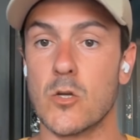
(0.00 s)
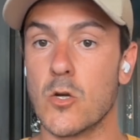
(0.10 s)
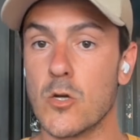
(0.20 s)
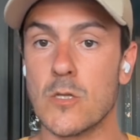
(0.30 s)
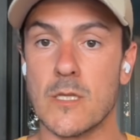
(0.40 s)

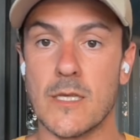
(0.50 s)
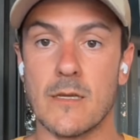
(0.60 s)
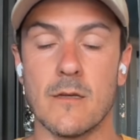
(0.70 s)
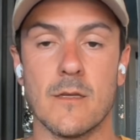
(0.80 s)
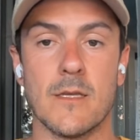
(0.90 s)

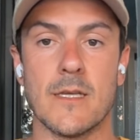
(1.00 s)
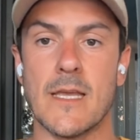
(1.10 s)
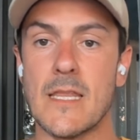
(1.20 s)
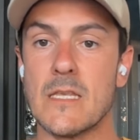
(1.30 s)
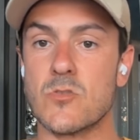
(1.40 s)
gurgling,
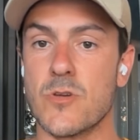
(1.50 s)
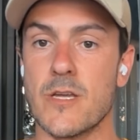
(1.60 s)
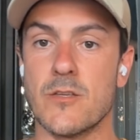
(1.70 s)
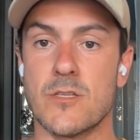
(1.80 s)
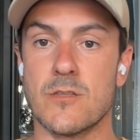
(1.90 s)
any
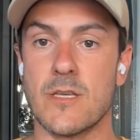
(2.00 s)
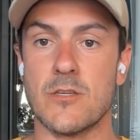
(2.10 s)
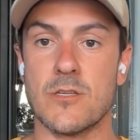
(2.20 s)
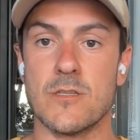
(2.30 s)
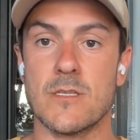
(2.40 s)
strange
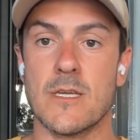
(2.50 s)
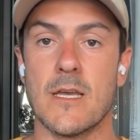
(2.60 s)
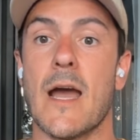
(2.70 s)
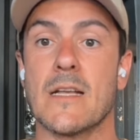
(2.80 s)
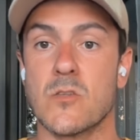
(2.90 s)
sensations,
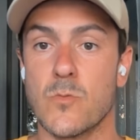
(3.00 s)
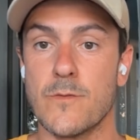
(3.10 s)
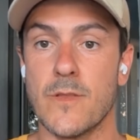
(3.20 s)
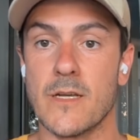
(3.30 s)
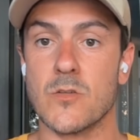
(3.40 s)
acid
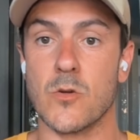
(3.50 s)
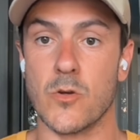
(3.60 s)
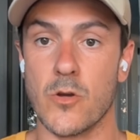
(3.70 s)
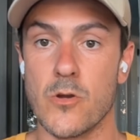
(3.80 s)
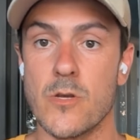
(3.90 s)
reflux or
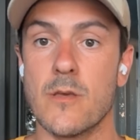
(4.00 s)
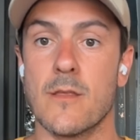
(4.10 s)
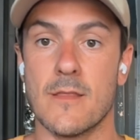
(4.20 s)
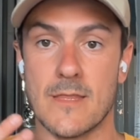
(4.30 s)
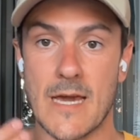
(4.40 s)
GERD,
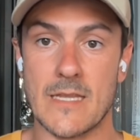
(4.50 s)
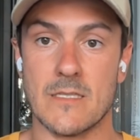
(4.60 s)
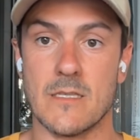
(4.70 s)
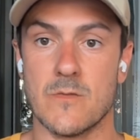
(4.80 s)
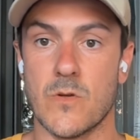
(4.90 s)
that is
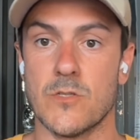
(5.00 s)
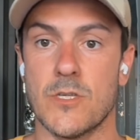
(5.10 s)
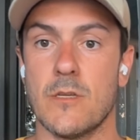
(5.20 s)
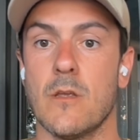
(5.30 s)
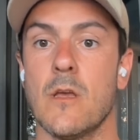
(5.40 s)

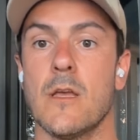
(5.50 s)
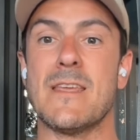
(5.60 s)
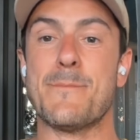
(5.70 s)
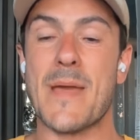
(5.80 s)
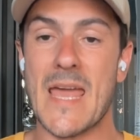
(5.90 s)
dysfunction.
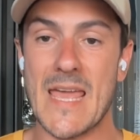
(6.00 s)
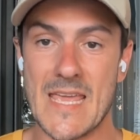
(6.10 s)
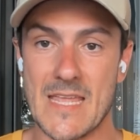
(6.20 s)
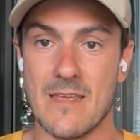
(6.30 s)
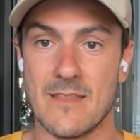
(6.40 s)
Any
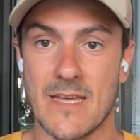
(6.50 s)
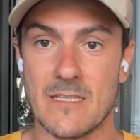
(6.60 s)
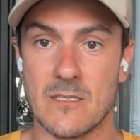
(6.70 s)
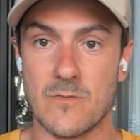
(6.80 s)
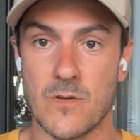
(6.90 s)
pain, that
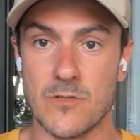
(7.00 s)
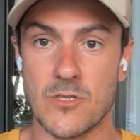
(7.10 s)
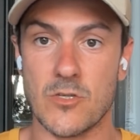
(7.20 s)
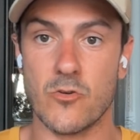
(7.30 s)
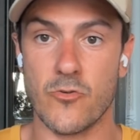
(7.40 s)
is
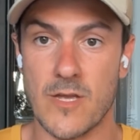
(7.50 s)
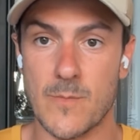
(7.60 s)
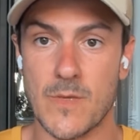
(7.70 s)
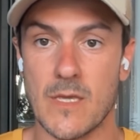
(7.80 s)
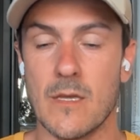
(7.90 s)
dysfunction.
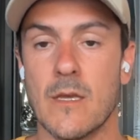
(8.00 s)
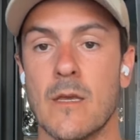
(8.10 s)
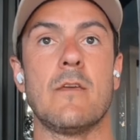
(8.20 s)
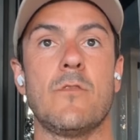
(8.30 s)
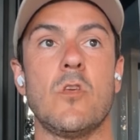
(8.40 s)
Cramping.
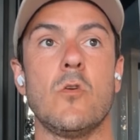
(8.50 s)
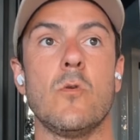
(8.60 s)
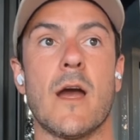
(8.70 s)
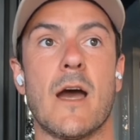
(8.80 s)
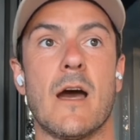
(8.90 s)
If
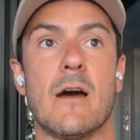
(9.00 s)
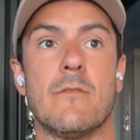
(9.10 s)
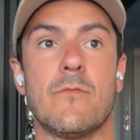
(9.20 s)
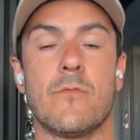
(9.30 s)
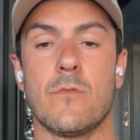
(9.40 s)
you
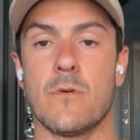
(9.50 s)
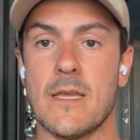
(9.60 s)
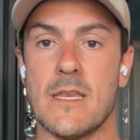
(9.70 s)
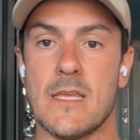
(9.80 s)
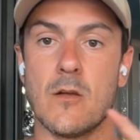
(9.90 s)
have
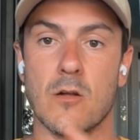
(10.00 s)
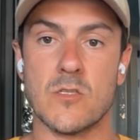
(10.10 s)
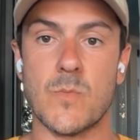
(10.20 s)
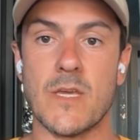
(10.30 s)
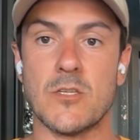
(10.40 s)
any
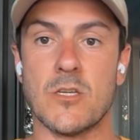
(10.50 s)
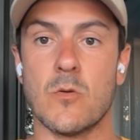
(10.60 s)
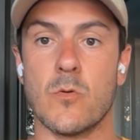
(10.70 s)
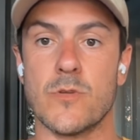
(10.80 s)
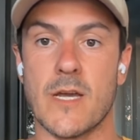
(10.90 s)
constipation
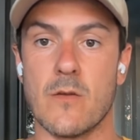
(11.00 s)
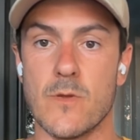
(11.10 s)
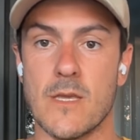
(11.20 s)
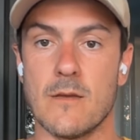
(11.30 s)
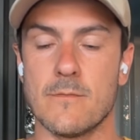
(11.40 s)
or
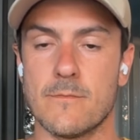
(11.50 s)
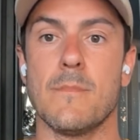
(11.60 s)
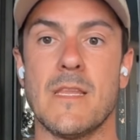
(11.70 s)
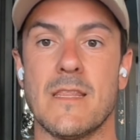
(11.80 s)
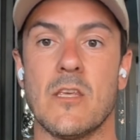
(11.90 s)
diarrhea,
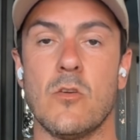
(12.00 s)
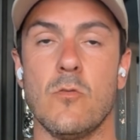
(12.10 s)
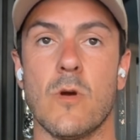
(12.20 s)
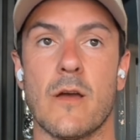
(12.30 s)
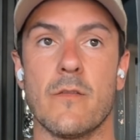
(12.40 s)
meaning that
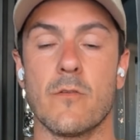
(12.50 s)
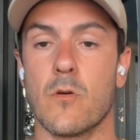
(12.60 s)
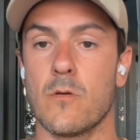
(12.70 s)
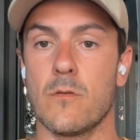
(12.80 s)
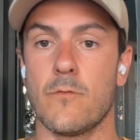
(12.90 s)
you
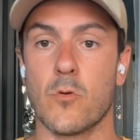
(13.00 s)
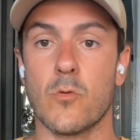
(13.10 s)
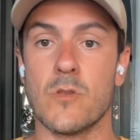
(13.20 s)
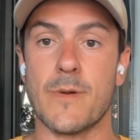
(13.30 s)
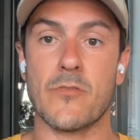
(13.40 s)
if you're
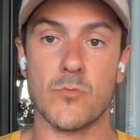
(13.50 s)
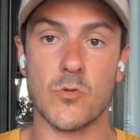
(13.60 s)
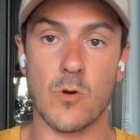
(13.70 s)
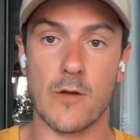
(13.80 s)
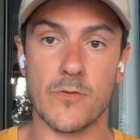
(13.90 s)
going to the bathroom
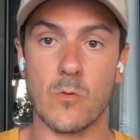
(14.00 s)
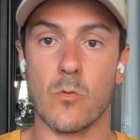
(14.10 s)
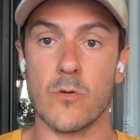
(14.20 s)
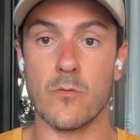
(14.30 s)
too often or